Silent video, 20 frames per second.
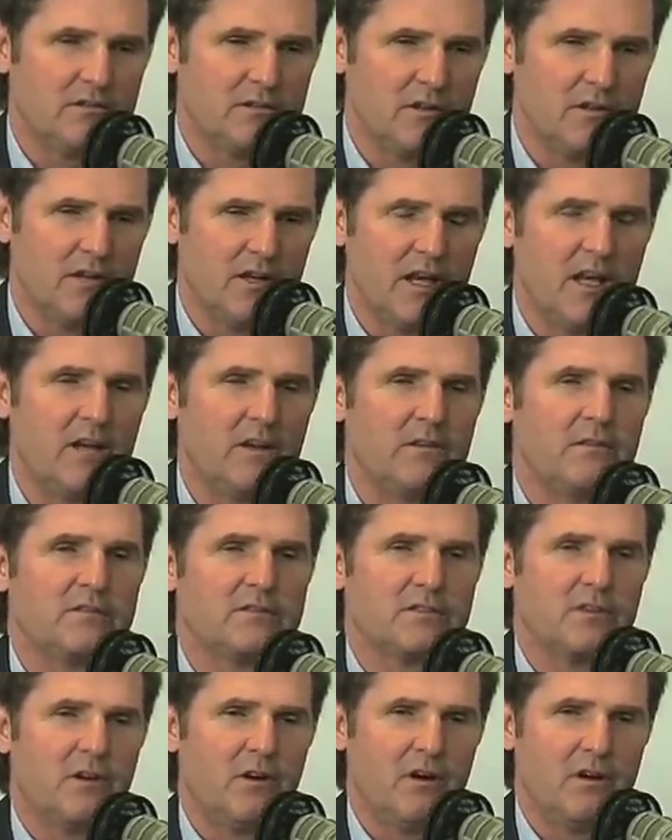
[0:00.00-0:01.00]
to the
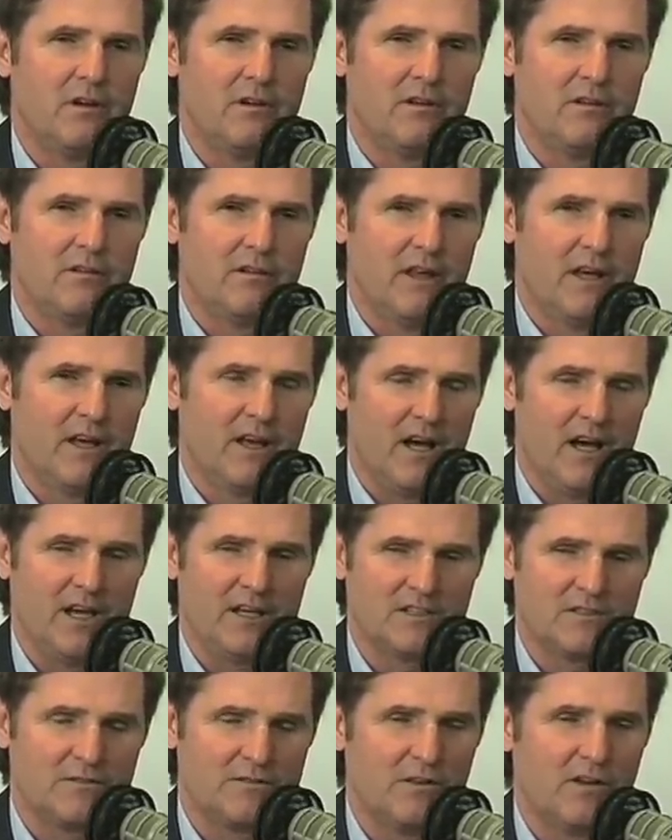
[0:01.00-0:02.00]
natives on that
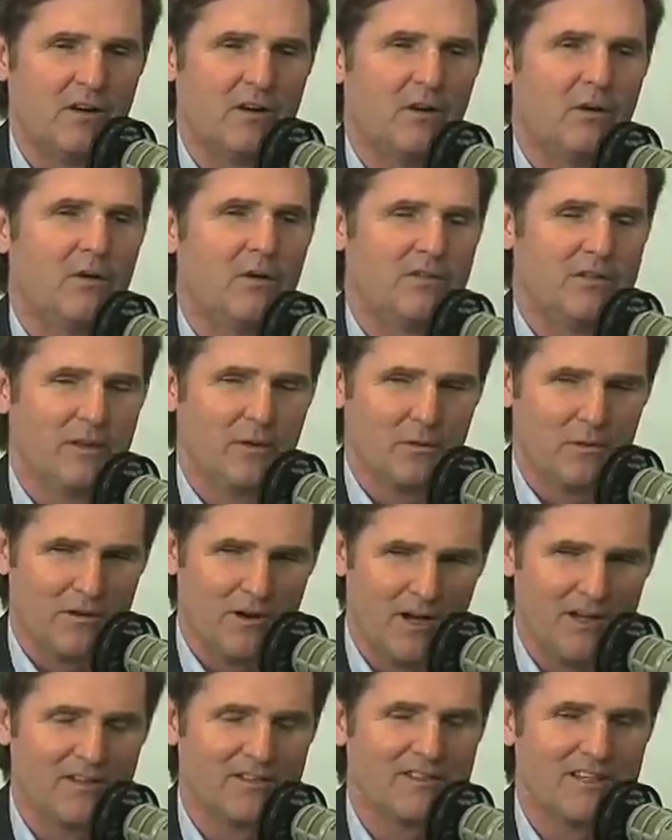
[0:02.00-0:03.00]
ice floe that were
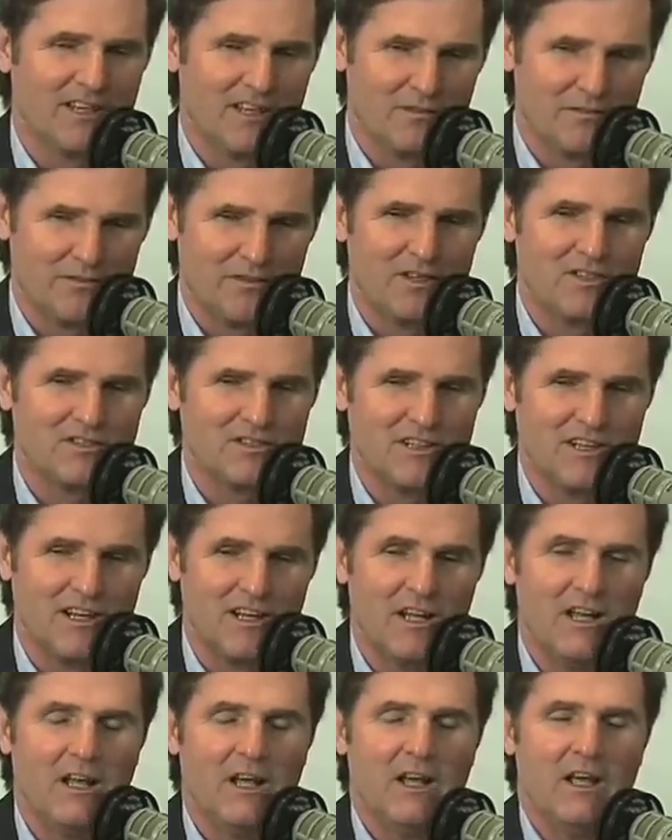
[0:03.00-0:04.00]
hunting and fishing,
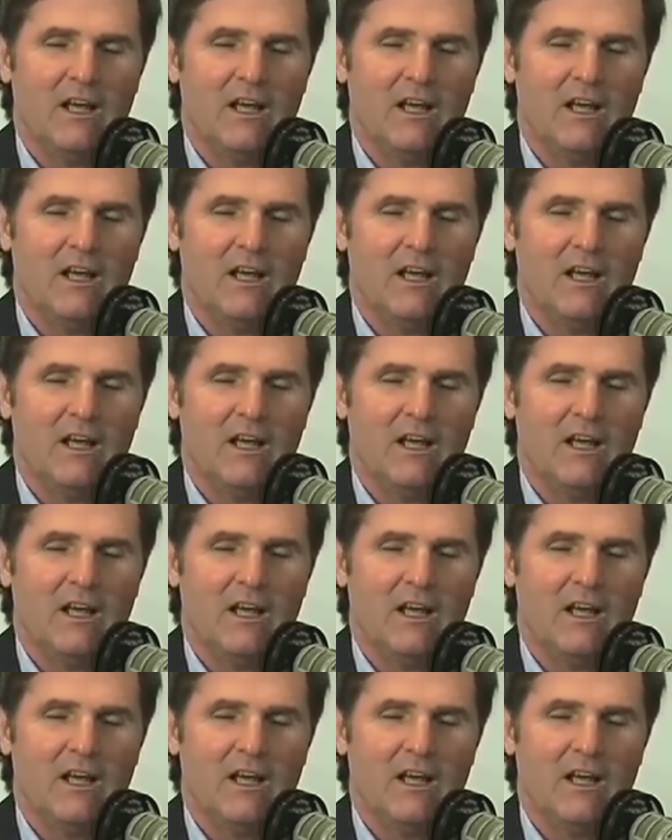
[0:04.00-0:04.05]
yeah.